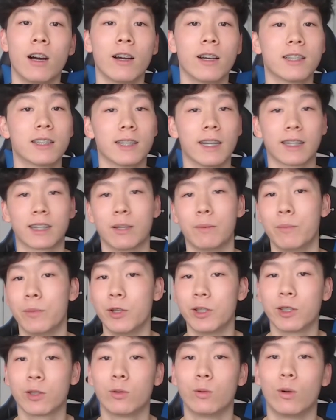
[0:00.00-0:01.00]
is like the
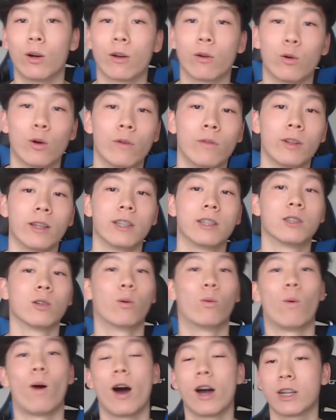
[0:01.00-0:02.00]
musical equivalent to
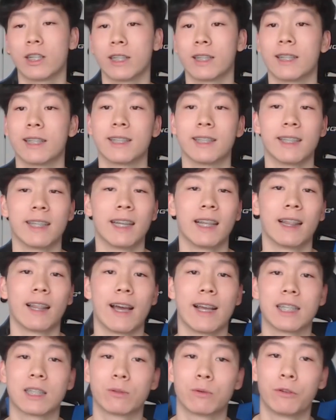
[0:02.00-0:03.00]
watching the city
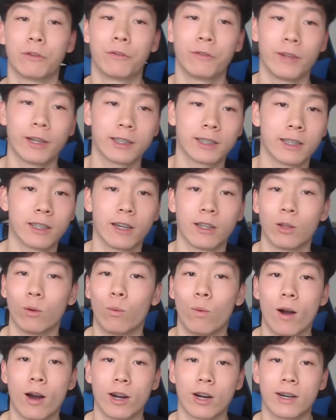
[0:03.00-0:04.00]
lights reflected on the
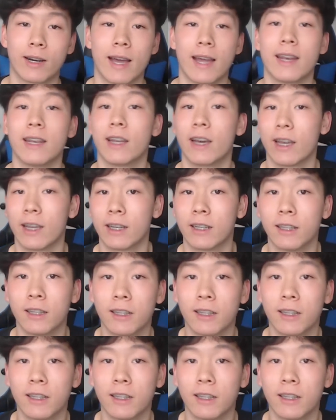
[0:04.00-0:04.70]
water at night.